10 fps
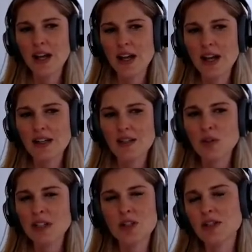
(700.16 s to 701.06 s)

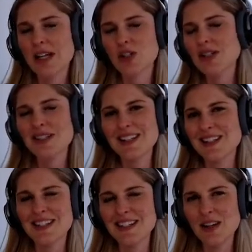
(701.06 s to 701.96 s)
it's just nice
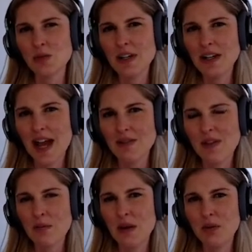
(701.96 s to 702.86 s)
to see in real life
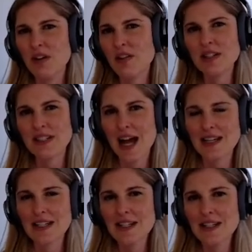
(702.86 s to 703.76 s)
that people of all
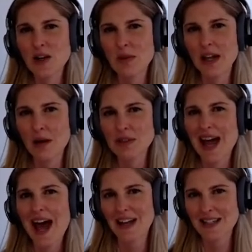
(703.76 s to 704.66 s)
sizes are being able to
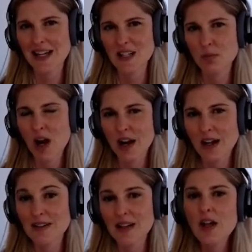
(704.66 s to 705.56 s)
access
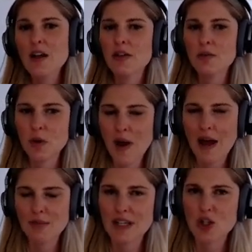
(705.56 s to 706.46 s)
products through
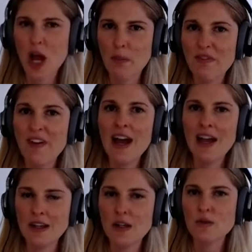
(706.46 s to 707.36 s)
apps like Shopify
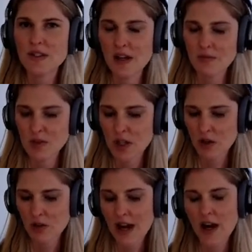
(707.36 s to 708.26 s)
and use them to
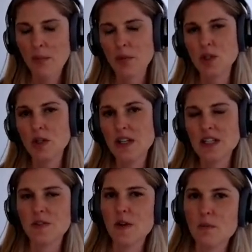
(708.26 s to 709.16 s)
create opportunities
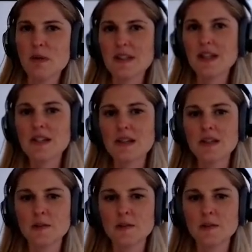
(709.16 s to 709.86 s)
for their business.